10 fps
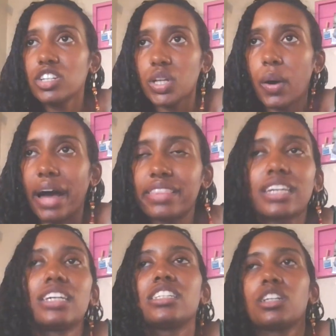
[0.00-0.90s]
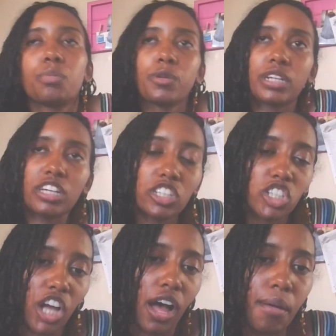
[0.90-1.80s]
So I think he did a pretty good
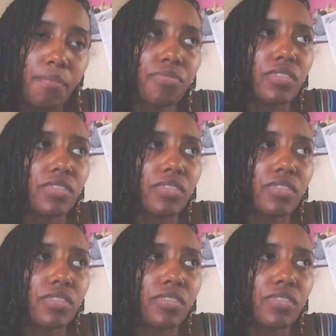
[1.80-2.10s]
job.